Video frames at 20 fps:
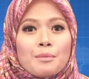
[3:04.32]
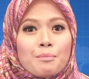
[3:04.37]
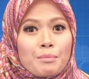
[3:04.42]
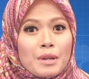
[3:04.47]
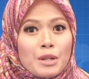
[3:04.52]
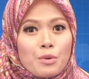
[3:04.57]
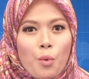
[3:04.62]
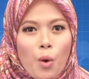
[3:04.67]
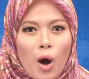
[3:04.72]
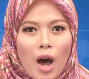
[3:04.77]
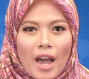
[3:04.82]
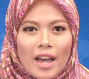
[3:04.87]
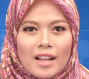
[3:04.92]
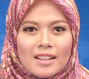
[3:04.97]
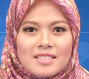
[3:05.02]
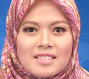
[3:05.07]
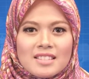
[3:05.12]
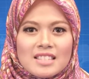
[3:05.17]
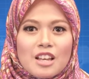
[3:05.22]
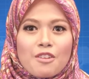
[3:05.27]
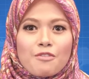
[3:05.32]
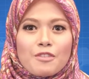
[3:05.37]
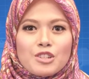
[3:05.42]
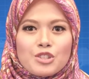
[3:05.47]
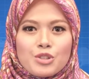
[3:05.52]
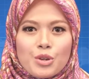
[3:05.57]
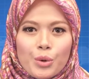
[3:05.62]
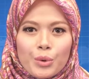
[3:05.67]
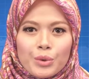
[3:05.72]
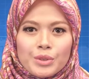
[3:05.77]
Meanwhile,
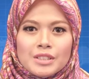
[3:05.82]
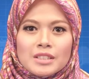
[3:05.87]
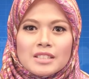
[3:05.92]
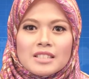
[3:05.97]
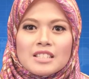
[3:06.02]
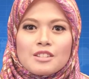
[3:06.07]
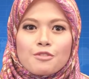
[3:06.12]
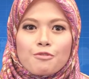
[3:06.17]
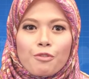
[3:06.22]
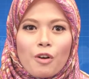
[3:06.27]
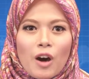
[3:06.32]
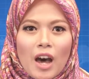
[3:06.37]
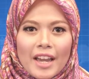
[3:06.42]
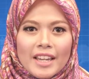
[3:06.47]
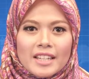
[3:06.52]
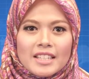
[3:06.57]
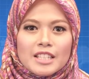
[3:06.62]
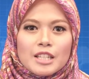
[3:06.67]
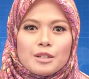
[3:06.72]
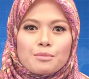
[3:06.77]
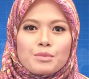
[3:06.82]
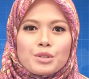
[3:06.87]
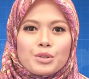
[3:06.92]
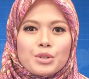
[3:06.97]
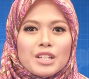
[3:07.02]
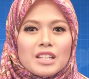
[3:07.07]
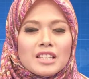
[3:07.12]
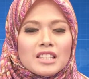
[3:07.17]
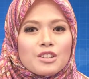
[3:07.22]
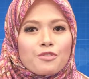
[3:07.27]
Savignon defined
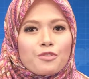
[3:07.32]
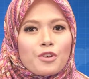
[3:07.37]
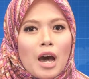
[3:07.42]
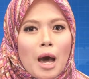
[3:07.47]
communicative